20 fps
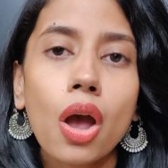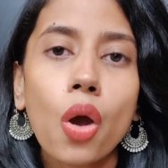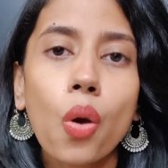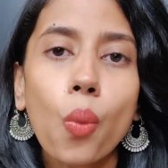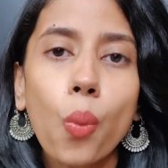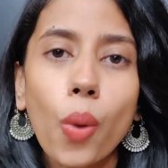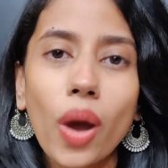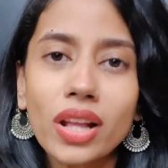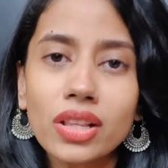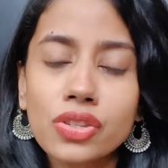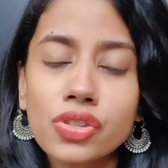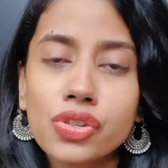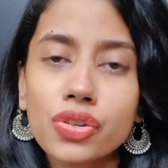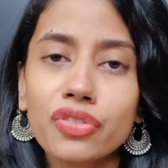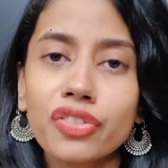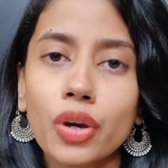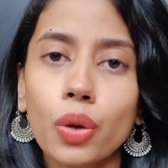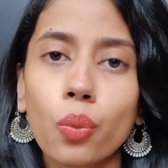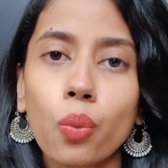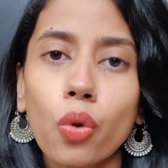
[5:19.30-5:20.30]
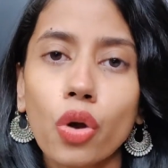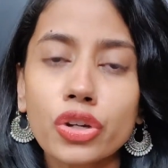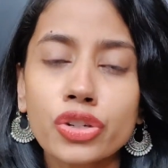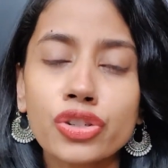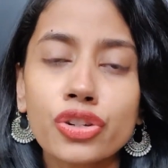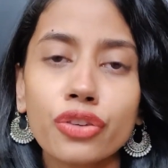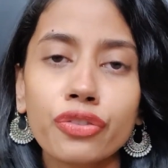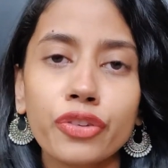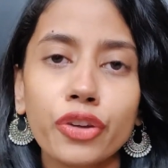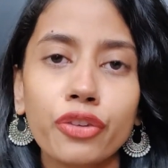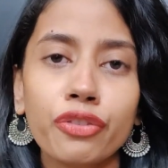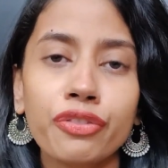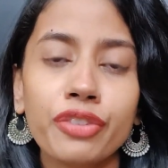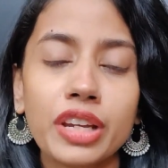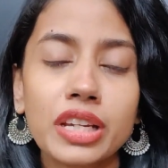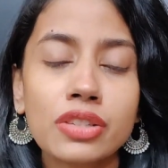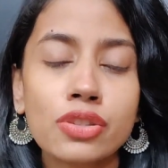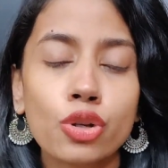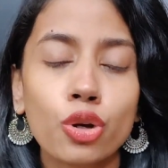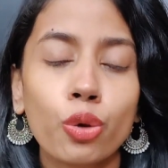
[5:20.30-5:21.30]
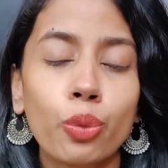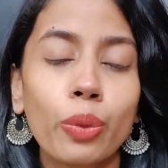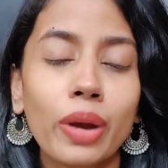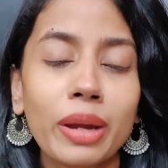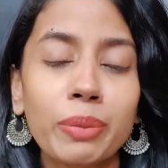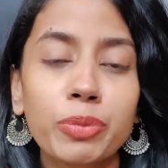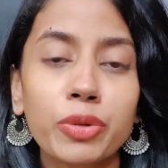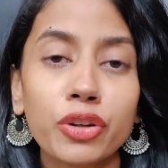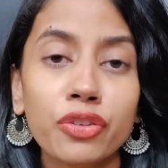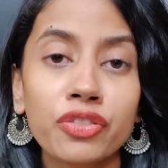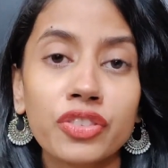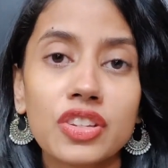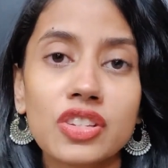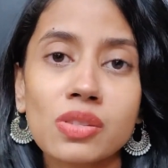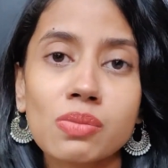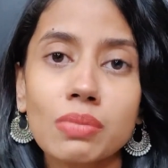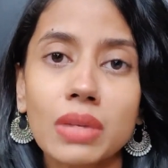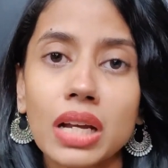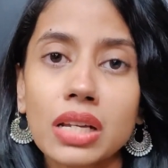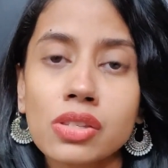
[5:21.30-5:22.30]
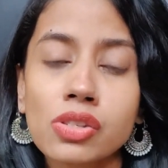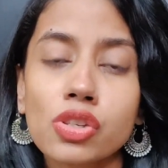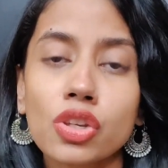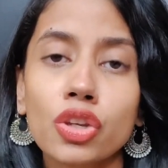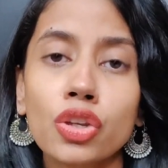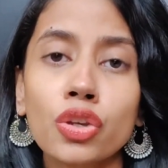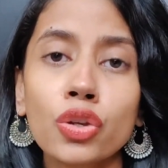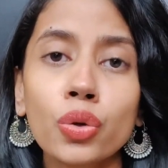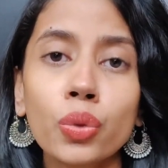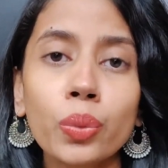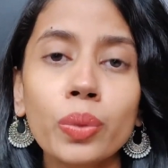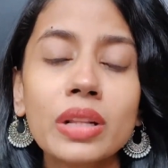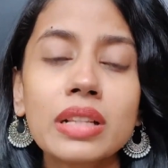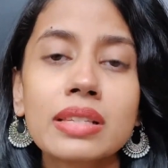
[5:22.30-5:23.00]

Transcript: once you've uh, washed off your face or wiped off this mask, you will